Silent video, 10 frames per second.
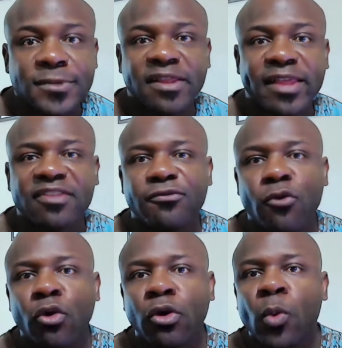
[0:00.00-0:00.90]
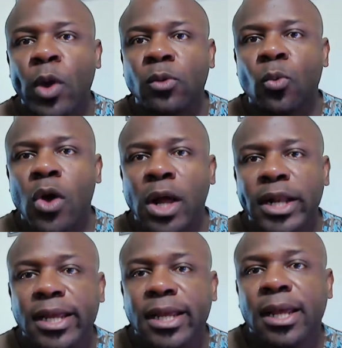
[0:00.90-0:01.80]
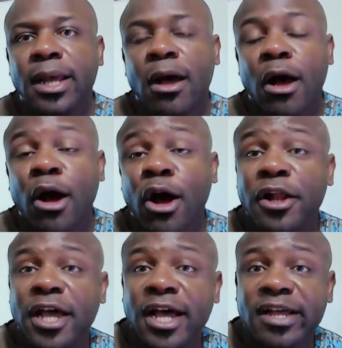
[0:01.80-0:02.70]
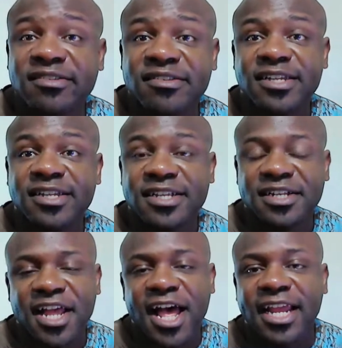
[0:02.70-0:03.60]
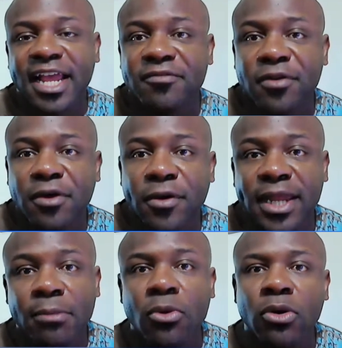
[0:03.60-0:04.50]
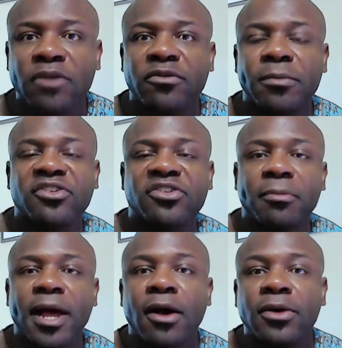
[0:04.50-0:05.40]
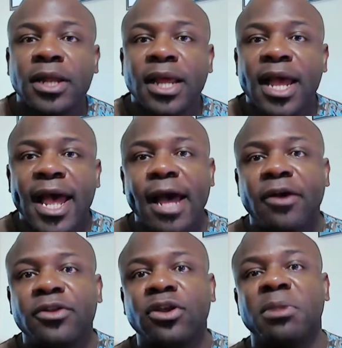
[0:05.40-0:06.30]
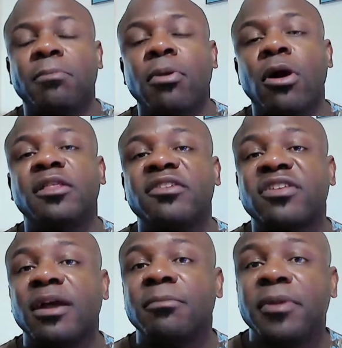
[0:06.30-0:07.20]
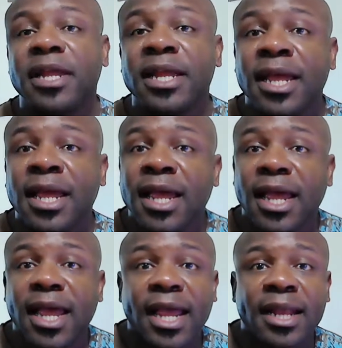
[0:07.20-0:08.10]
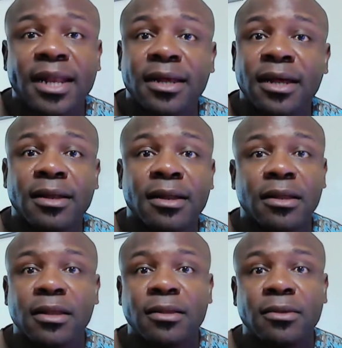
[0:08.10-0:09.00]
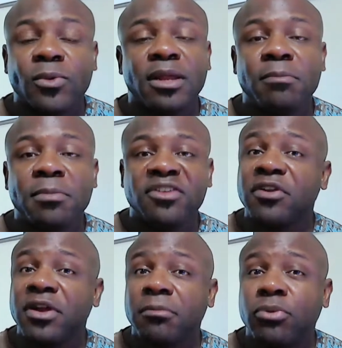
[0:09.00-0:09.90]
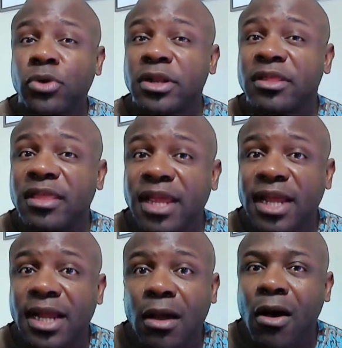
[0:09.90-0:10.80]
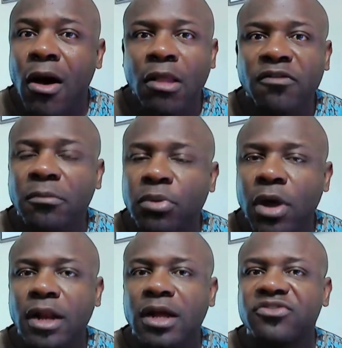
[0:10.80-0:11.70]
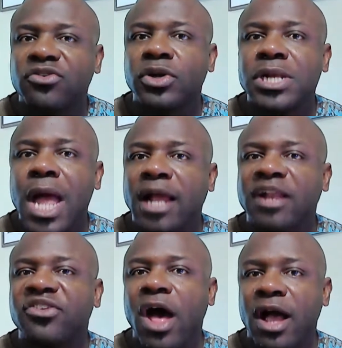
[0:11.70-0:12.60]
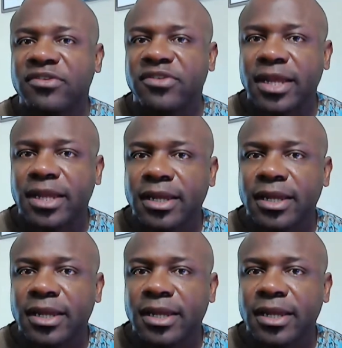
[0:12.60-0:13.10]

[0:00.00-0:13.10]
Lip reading: That's 411onus.info, and get more information about how you can be part of this company. And we didn't mention a very important thing. All of the products are non-toxic.